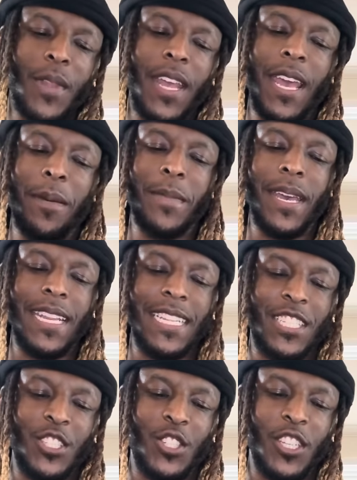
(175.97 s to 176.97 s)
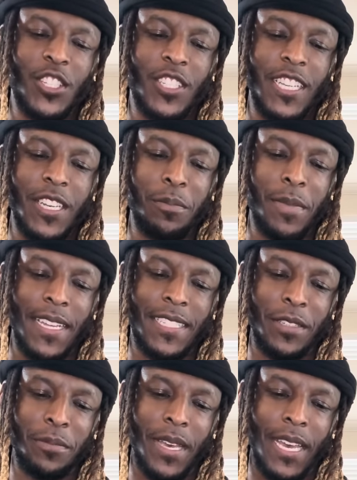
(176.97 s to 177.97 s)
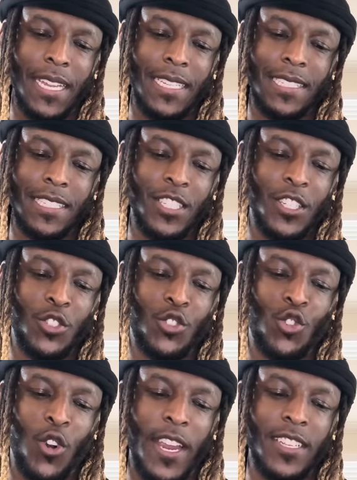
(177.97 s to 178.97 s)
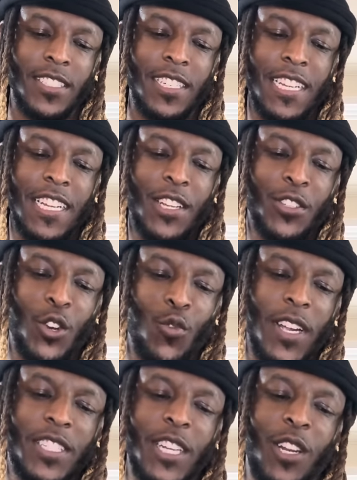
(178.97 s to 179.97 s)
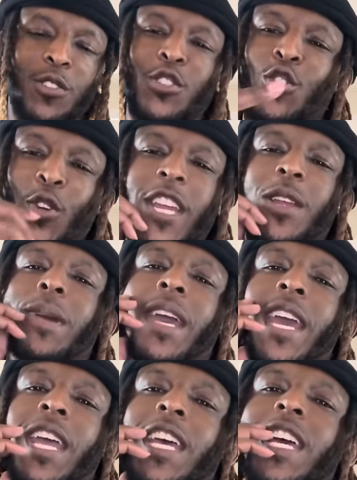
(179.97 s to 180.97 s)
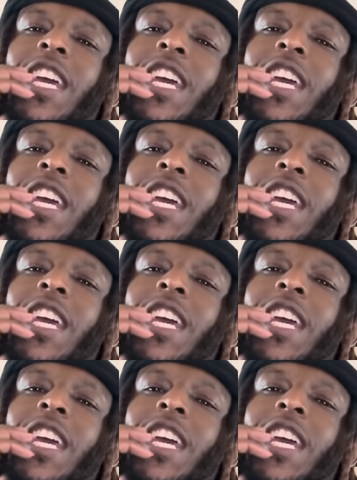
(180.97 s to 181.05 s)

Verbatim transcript: and man, this is this is getting messy, man. This is this is crazy. So the rest of it on the screen, man.